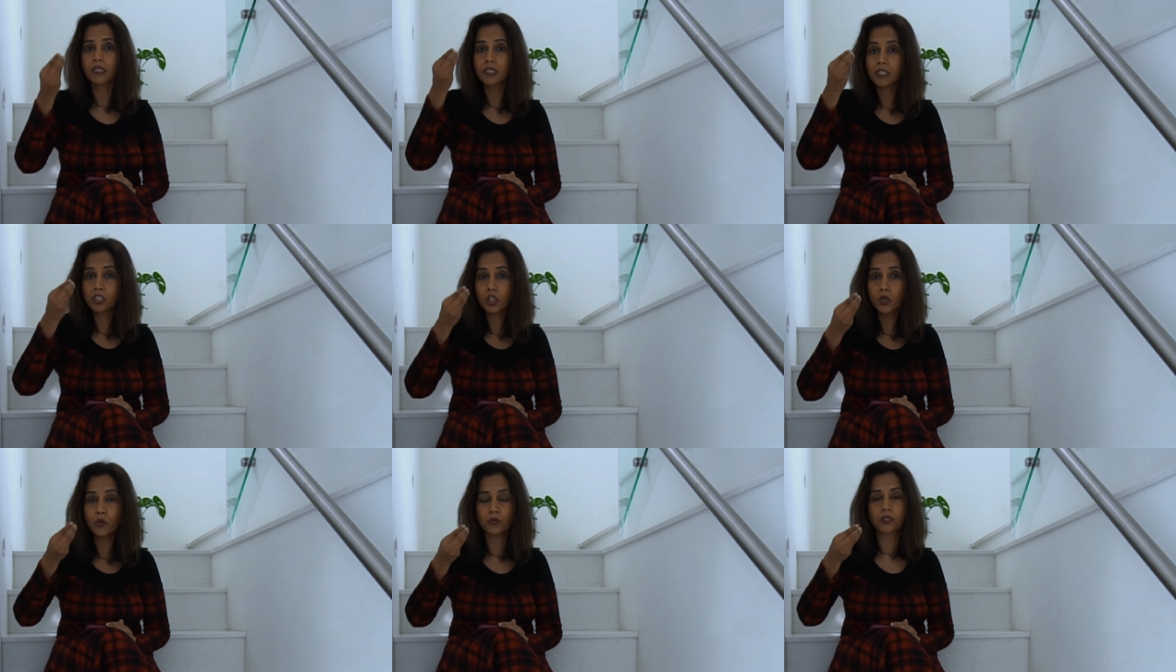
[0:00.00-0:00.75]
is
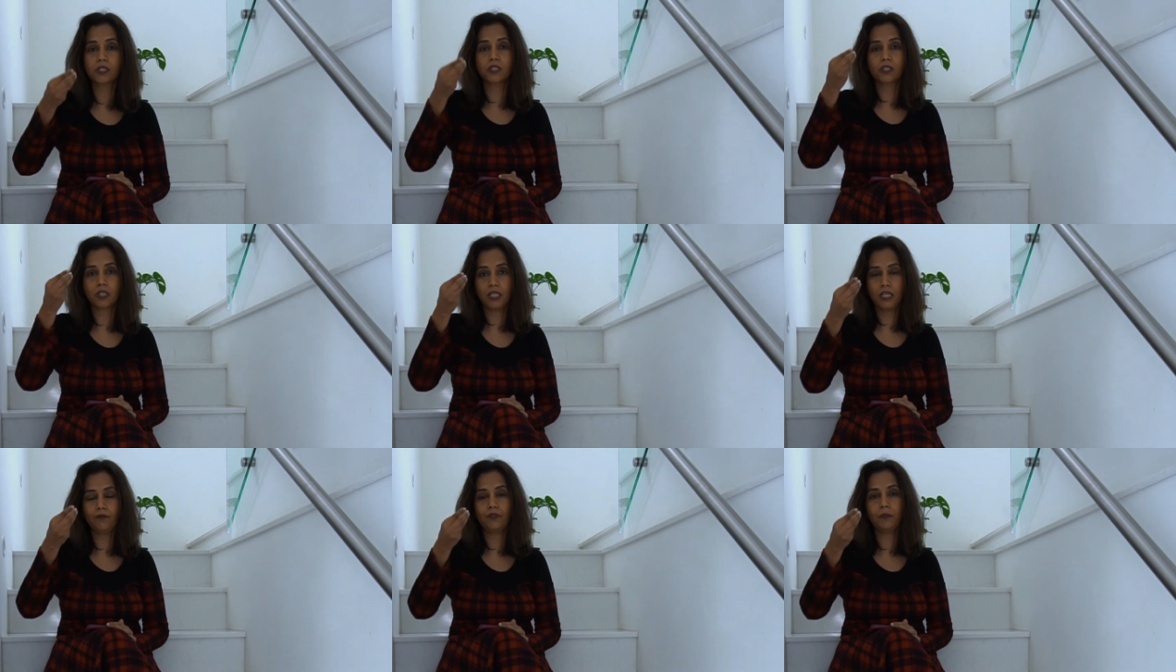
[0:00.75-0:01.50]
used to
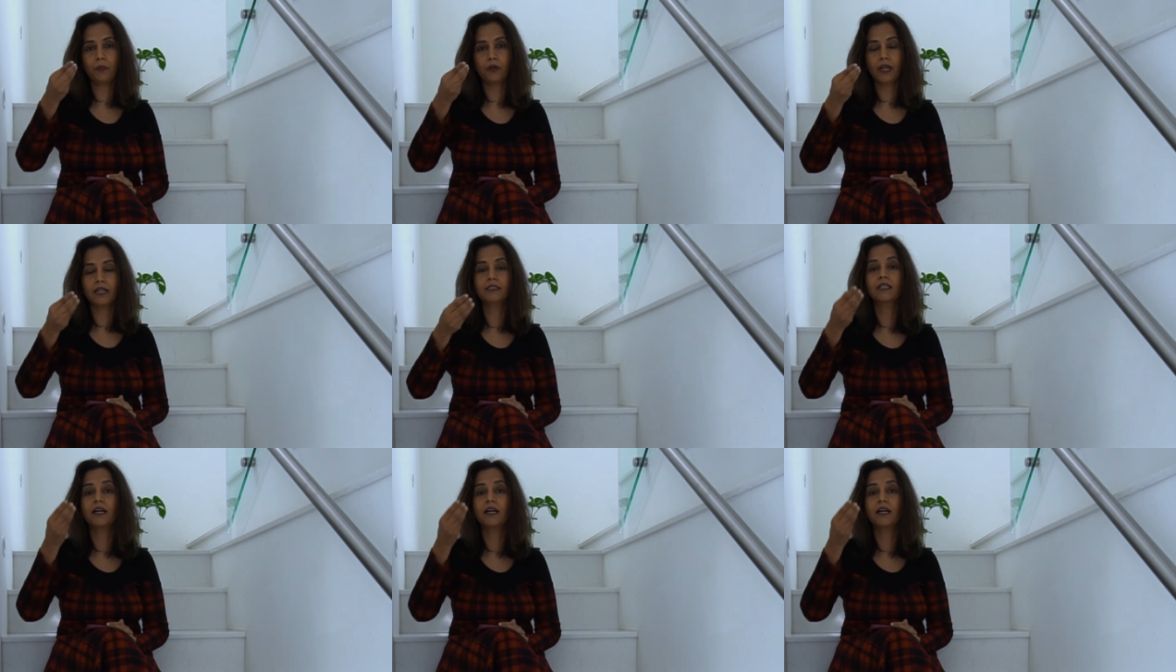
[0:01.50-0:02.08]
give the product